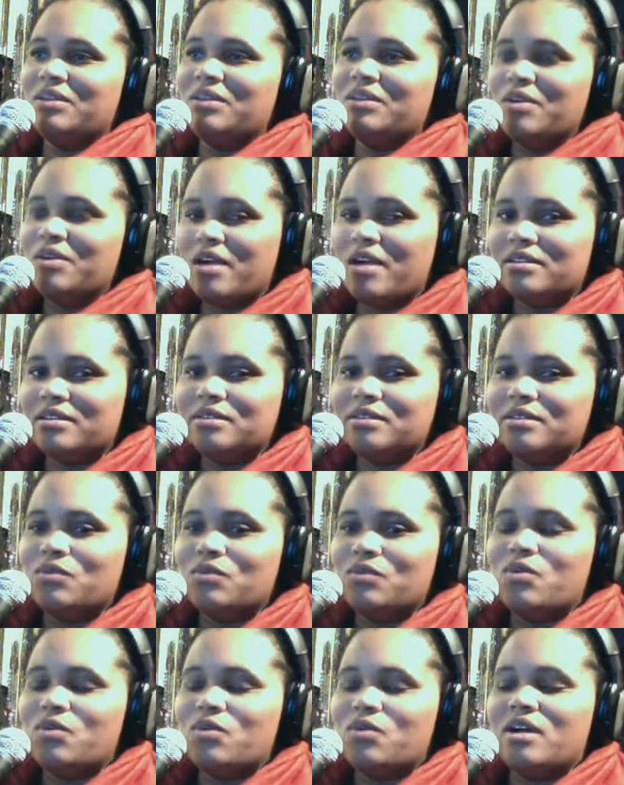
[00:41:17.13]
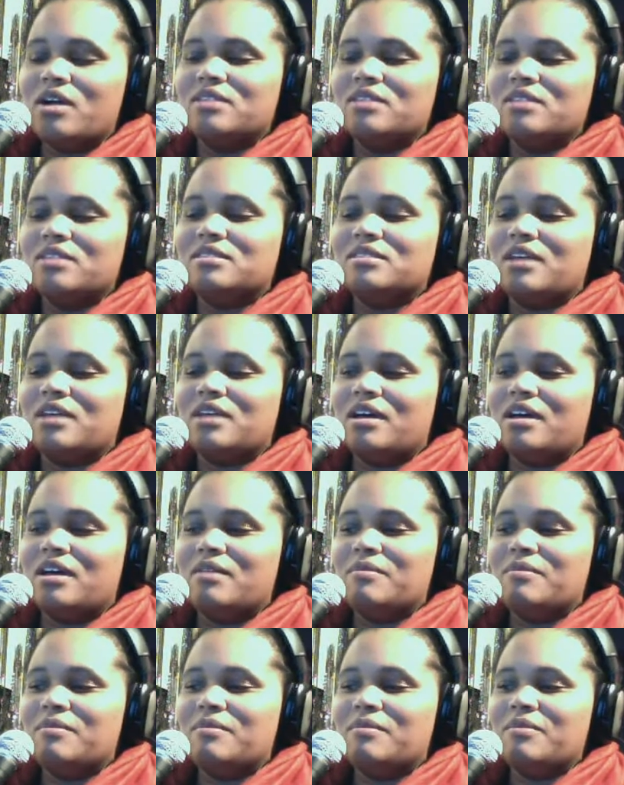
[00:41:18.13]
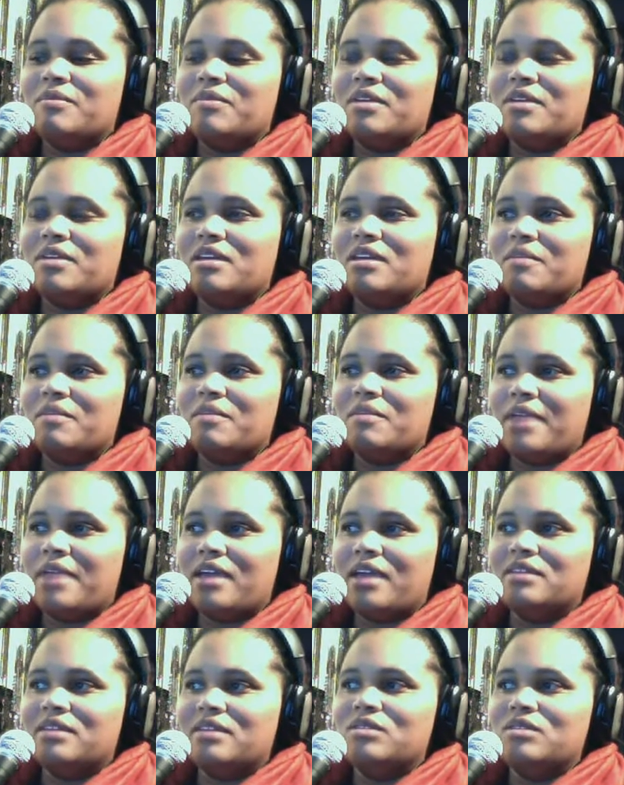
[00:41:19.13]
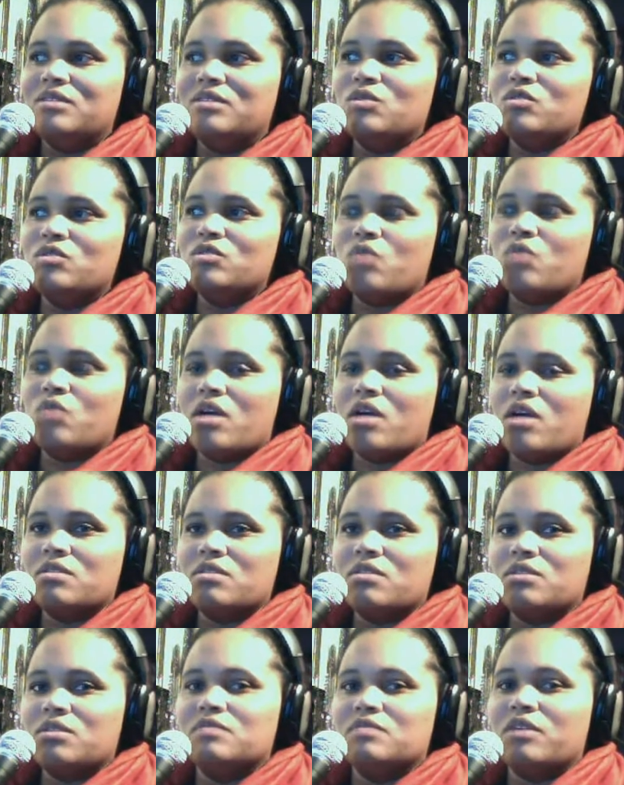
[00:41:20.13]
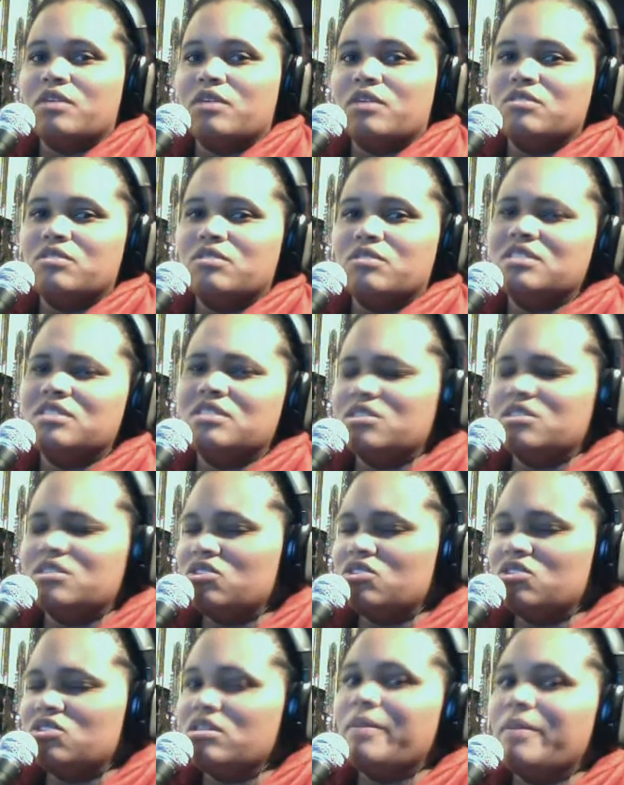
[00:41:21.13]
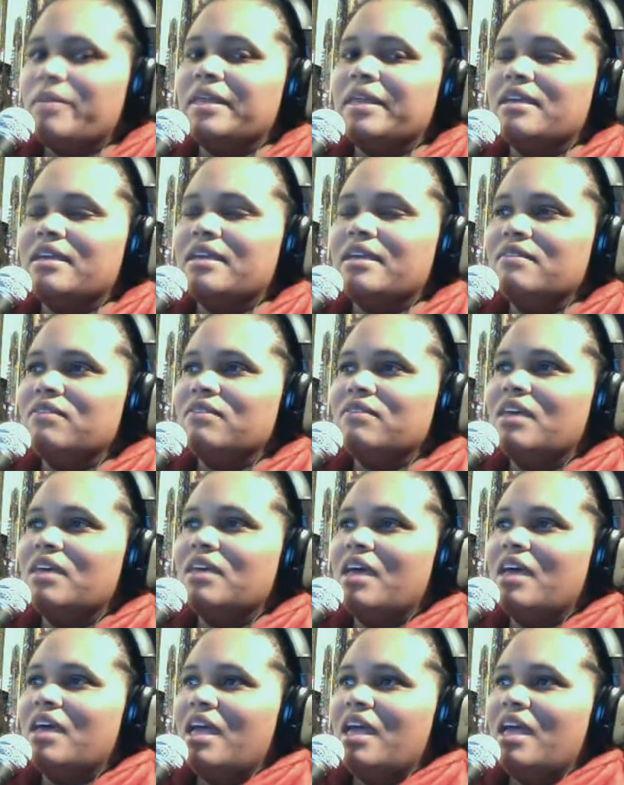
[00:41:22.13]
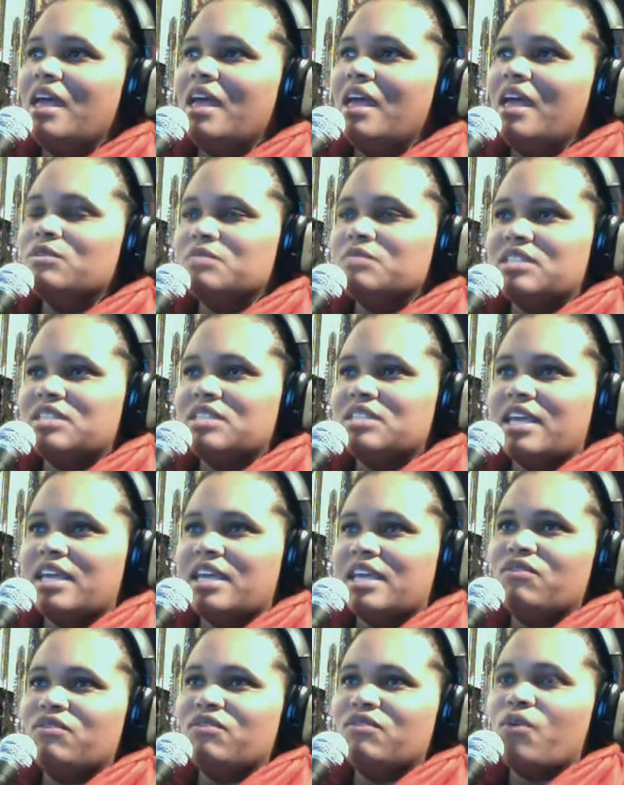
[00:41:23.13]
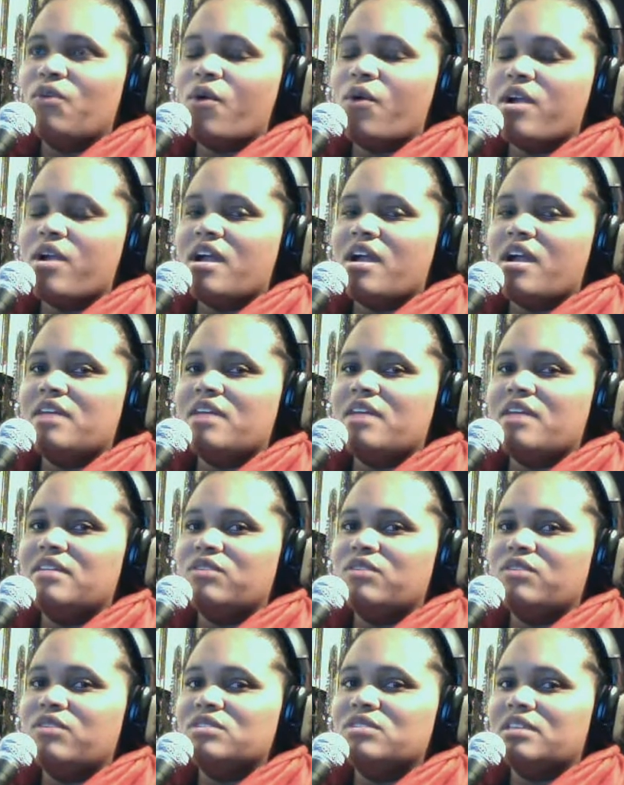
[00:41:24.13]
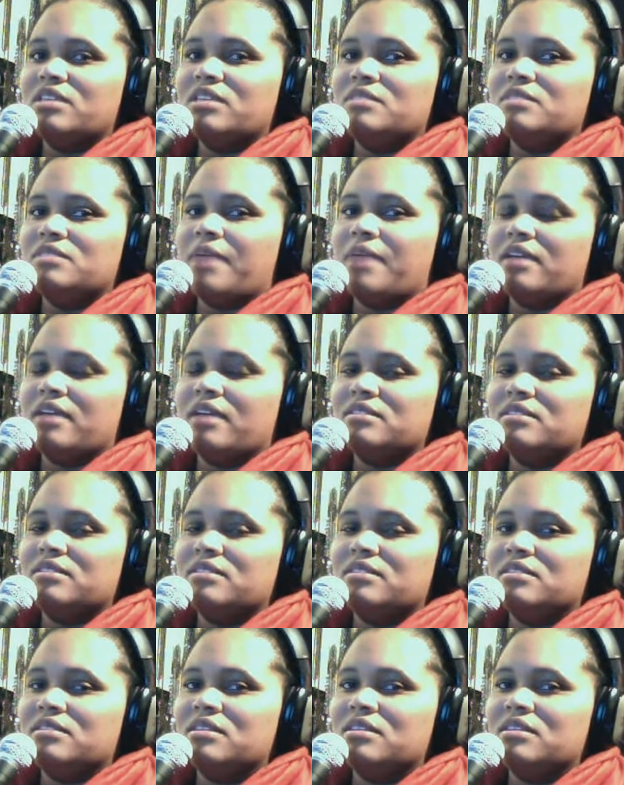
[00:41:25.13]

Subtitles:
Martin was a young man who was walking with his mother and his sister, I believe. He was mistaken for another suspect,